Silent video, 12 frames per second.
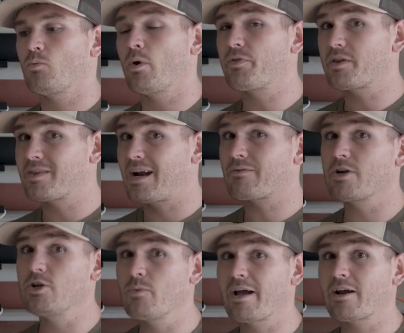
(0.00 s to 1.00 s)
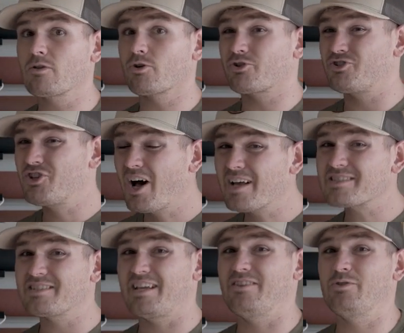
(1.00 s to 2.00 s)
One thing that every new angler
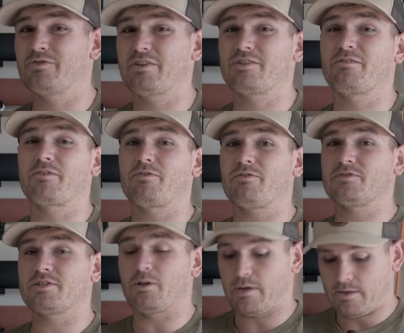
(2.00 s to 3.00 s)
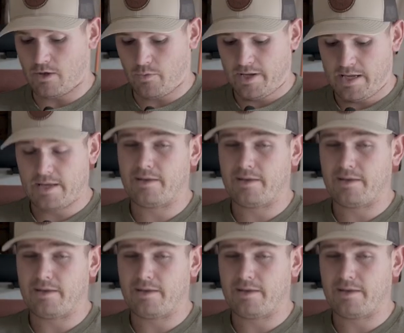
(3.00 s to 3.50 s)
does need who's fishing for steelhead, though,